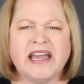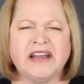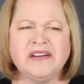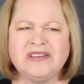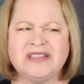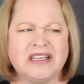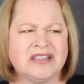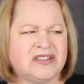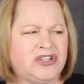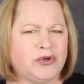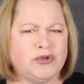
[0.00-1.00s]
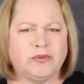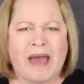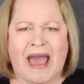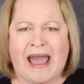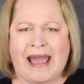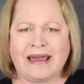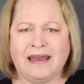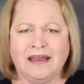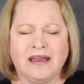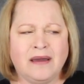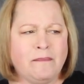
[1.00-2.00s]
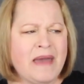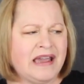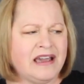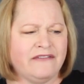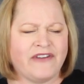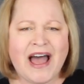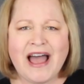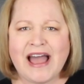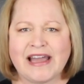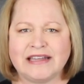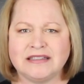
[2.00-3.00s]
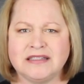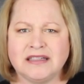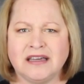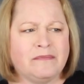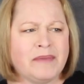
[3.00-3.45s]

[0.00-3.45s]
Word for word: here's this douchebag making vines,